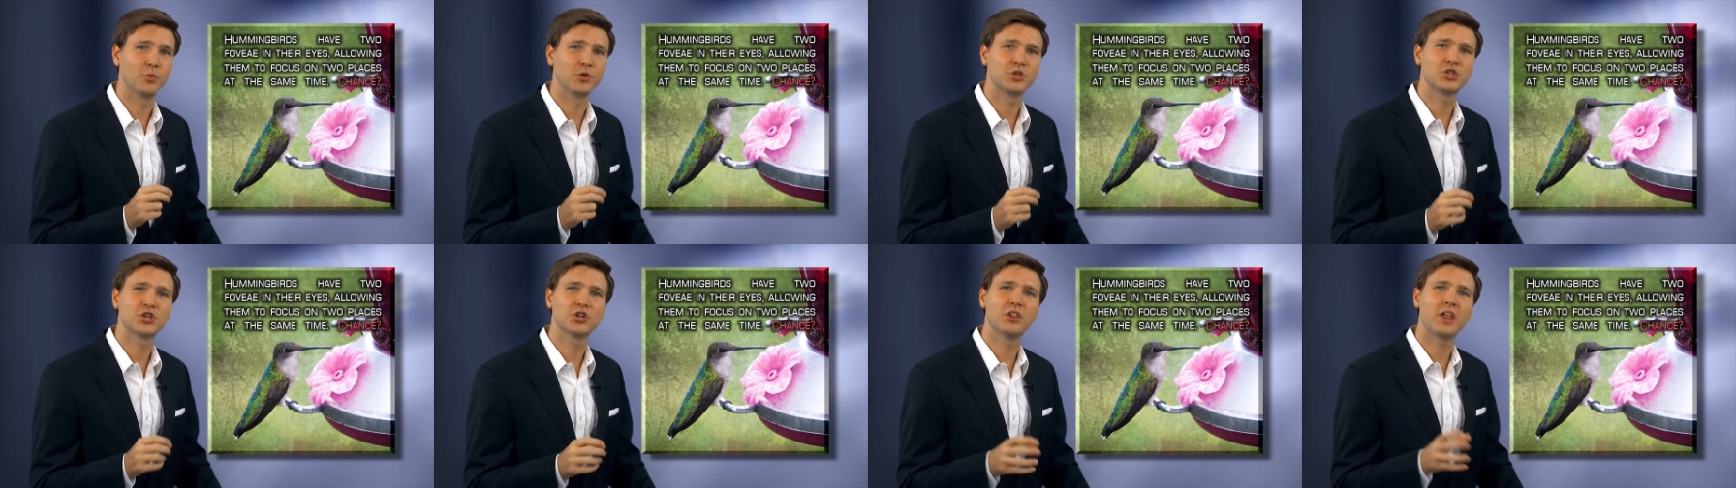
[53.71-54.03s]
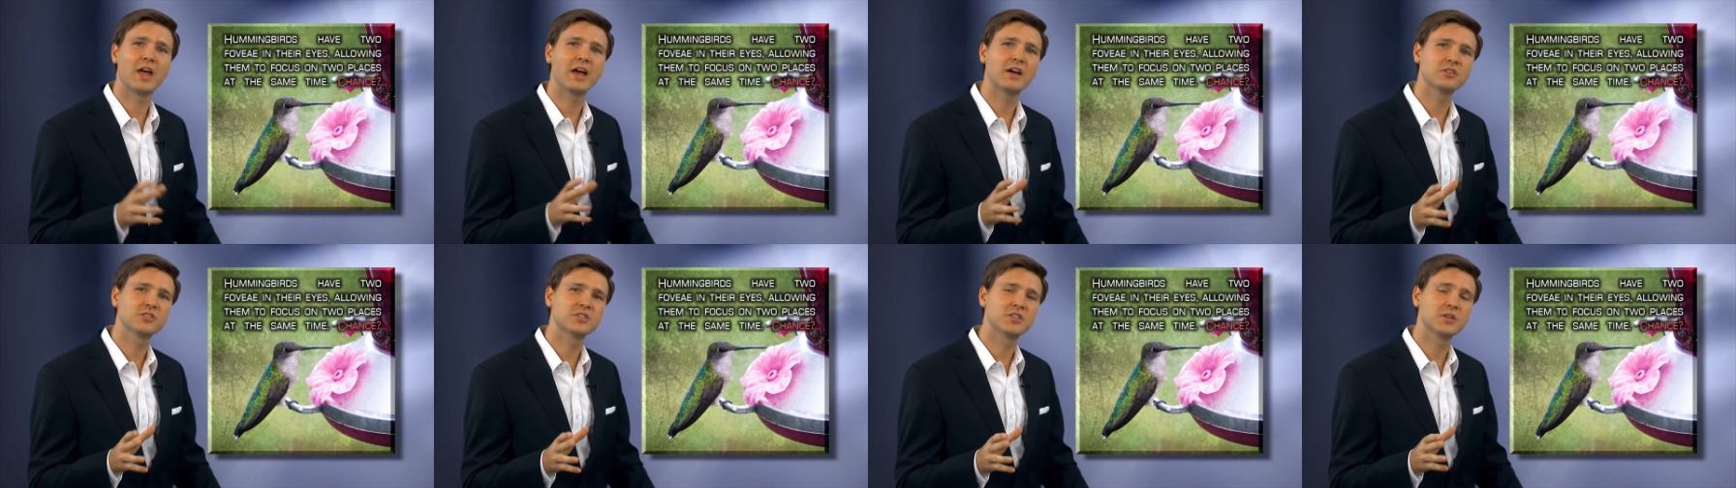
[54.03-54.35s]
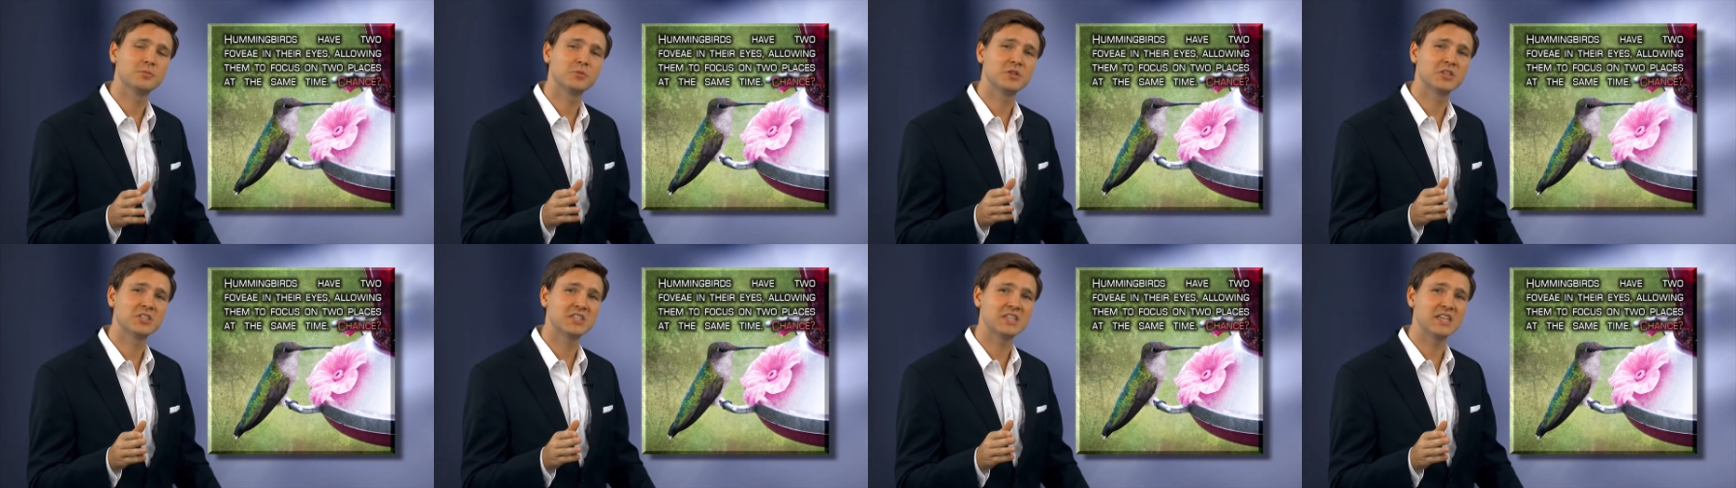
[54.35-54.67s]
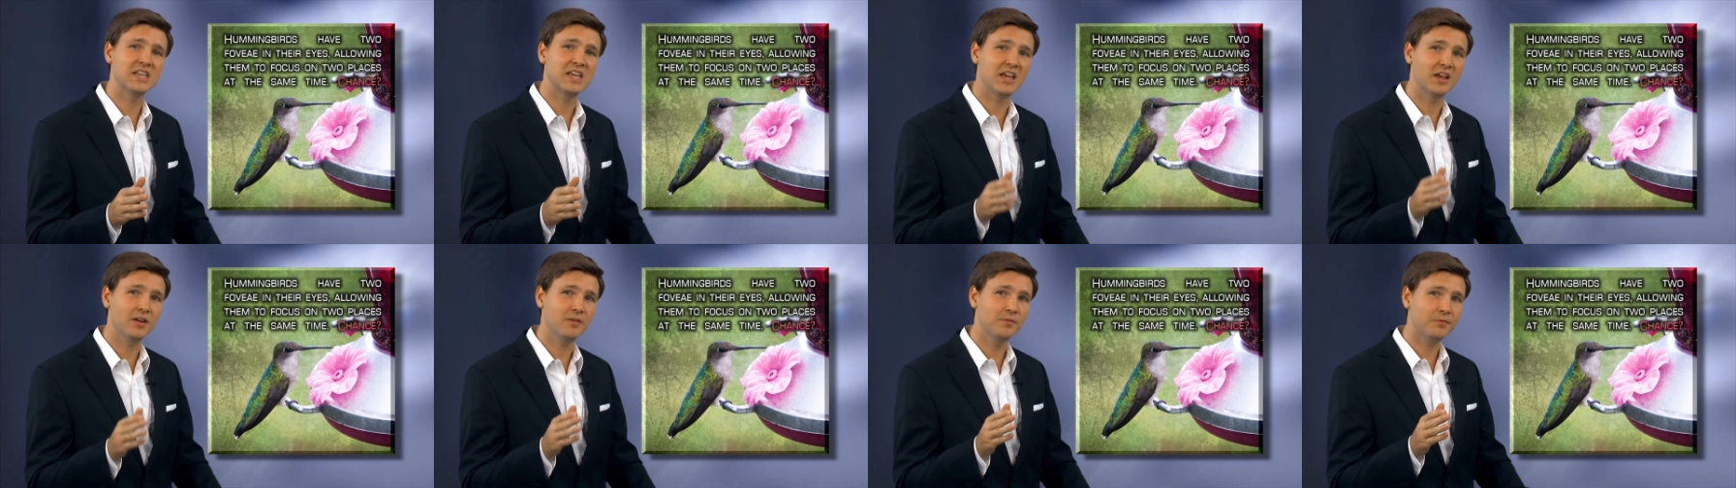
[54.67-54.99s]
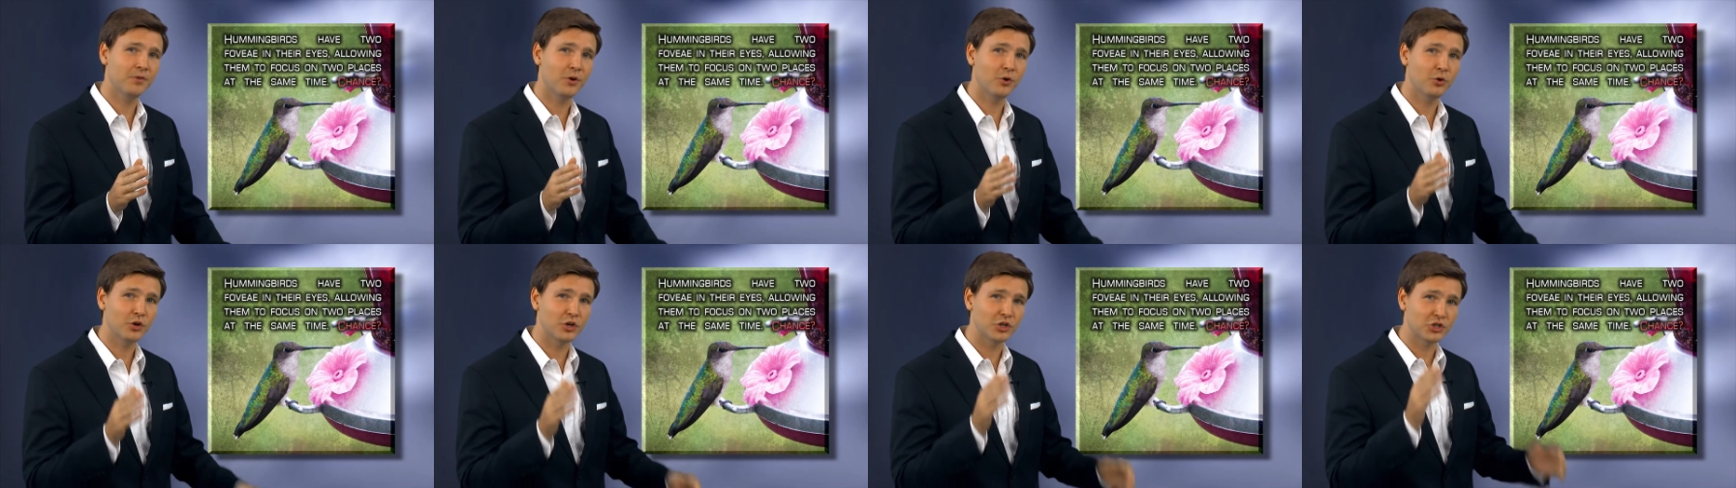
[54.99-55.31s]
which allows them to see in
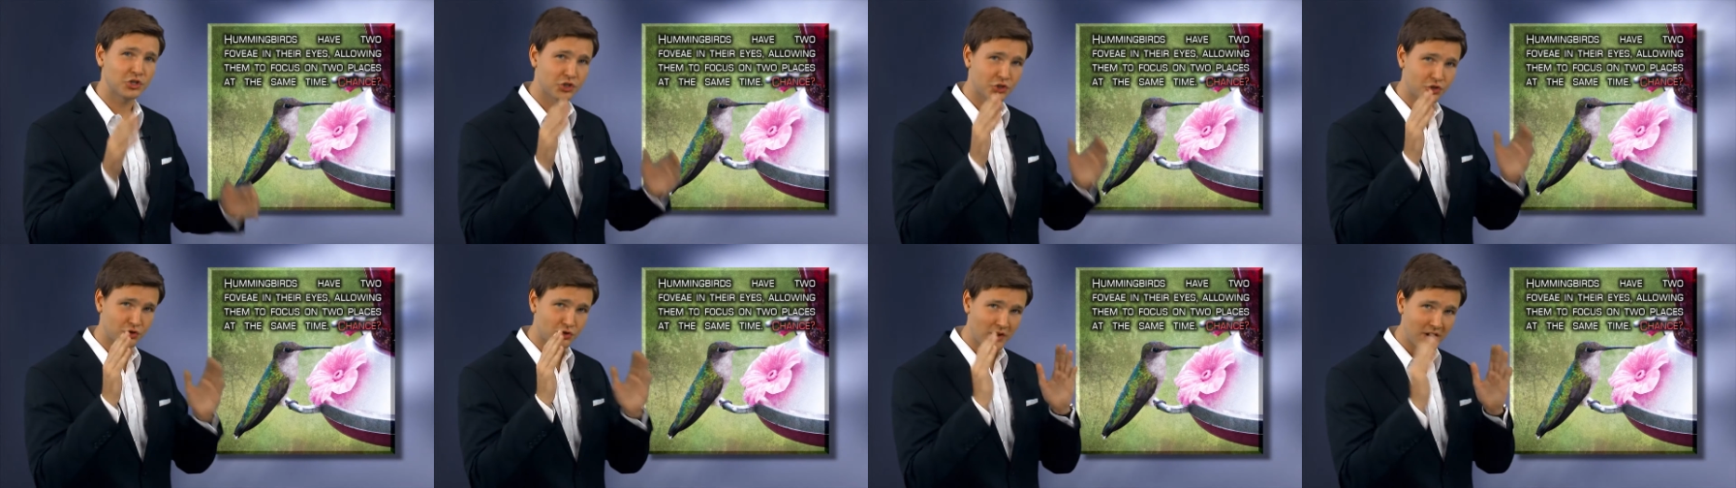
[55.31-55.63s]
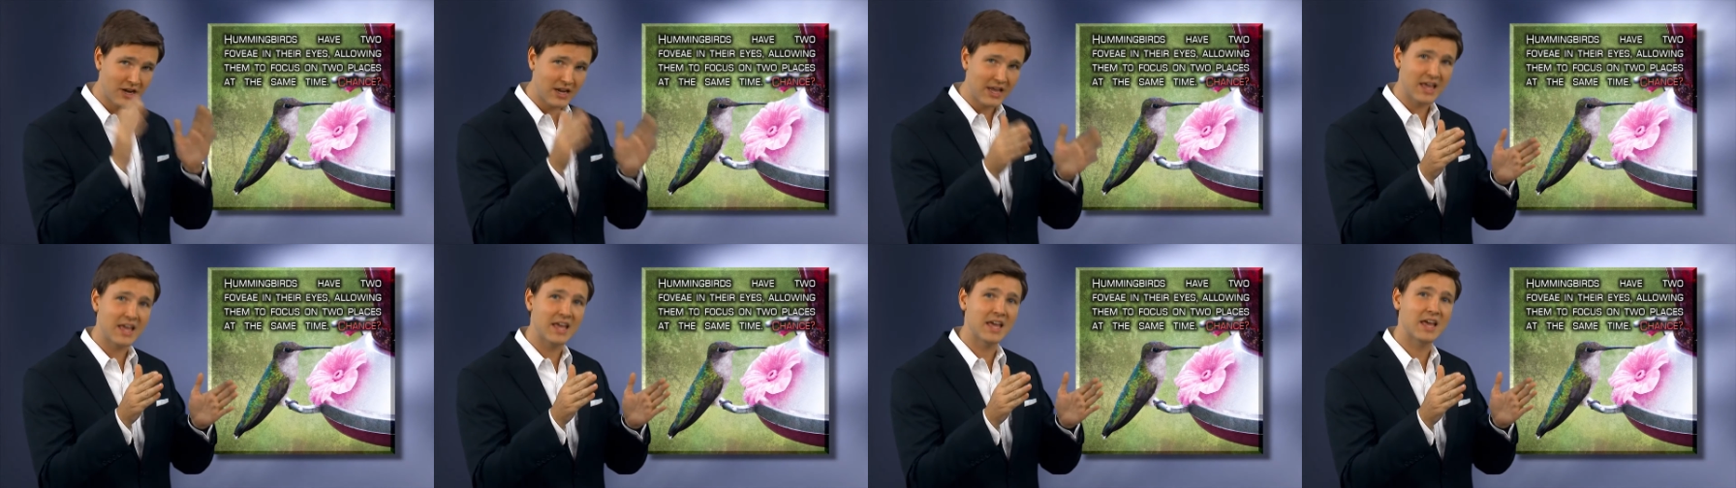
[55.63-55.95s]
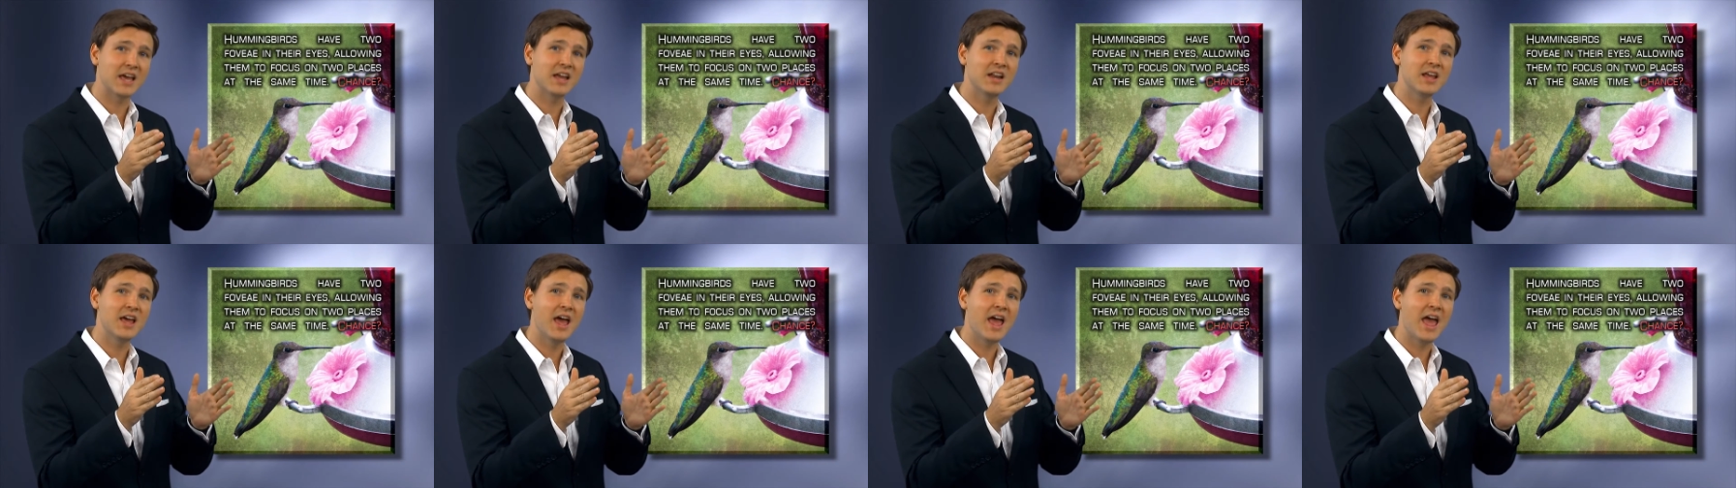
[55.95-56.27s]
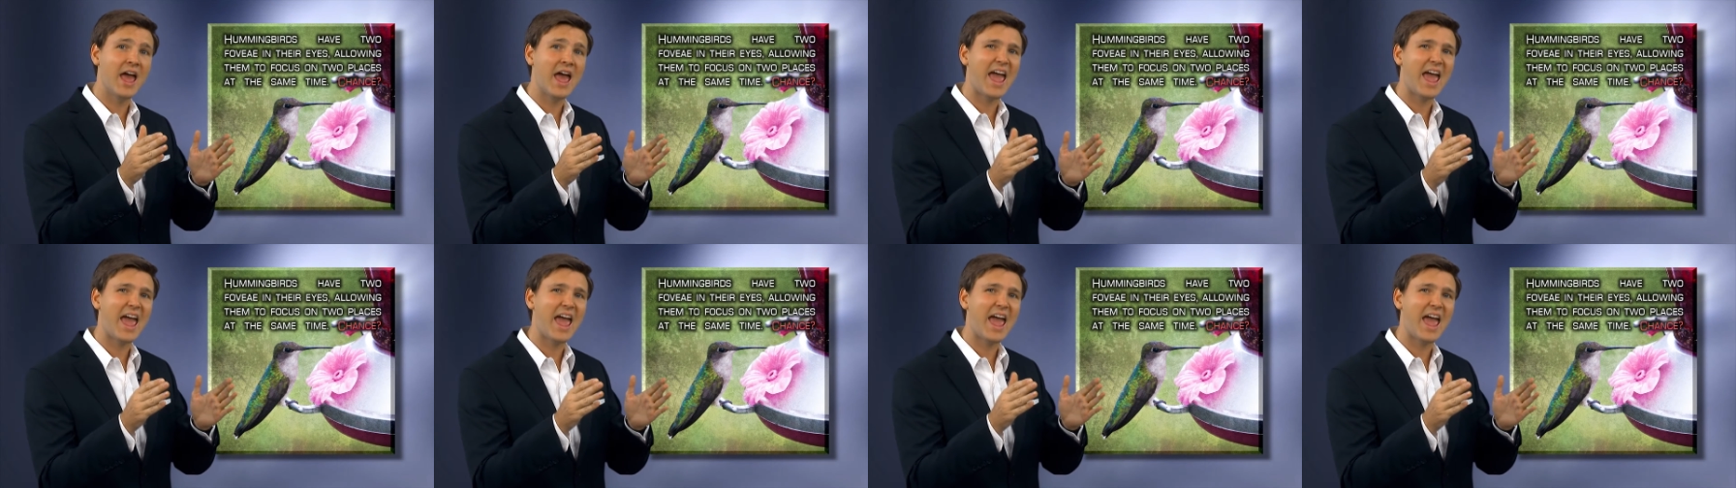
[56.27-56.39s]
focus straight ahead